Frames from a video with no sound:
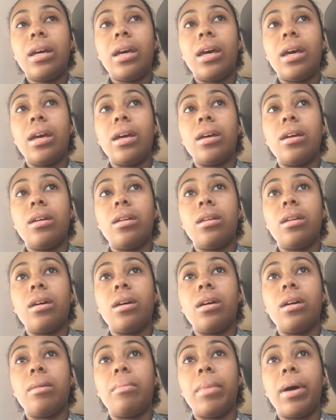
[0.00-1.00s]
And
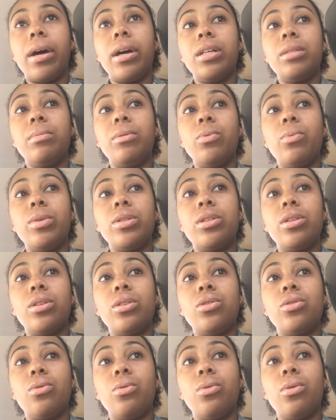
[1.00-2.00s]
my husband went to the
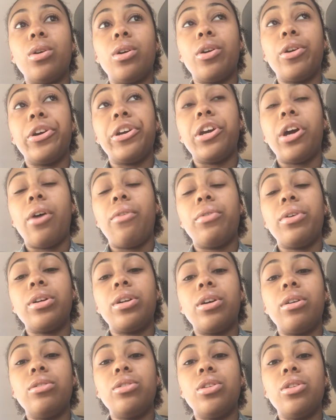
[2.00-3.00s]
store. He offered
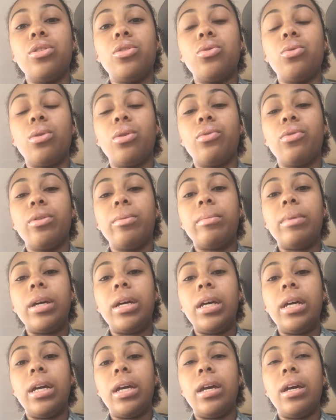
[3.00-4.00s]
to go to the store for
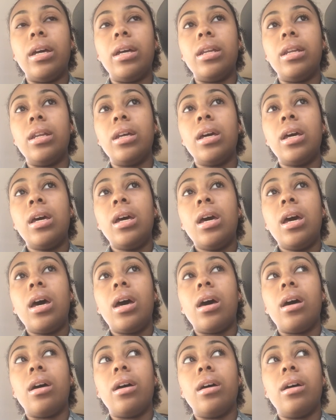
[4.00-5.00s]
me
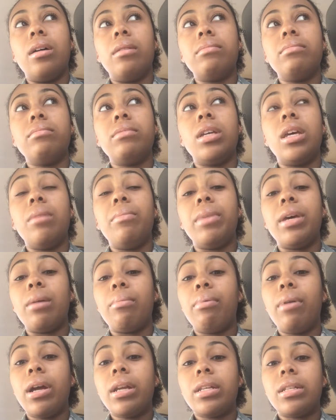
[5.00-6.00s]
and get me a
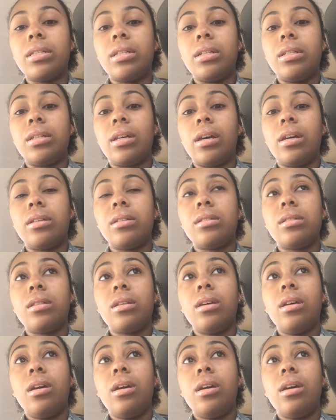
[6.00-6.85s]
pregnancy test.